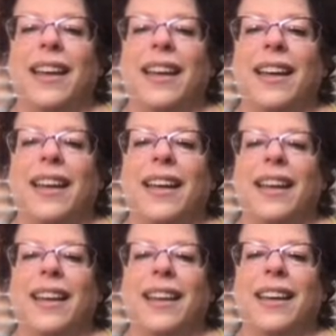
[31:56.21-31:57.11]

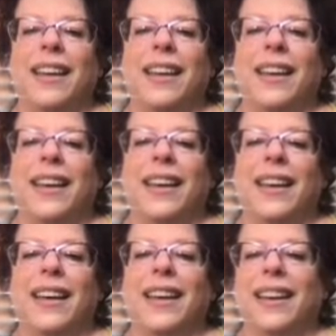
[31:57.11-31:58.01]

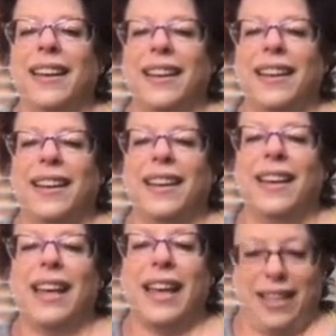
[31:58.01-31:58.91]

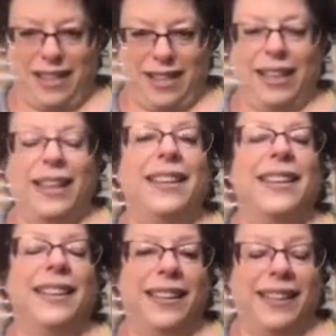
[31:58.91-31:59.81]

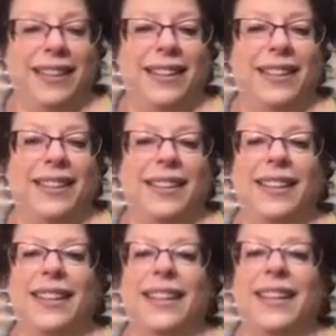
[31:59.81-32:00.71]
This person isn't speaking.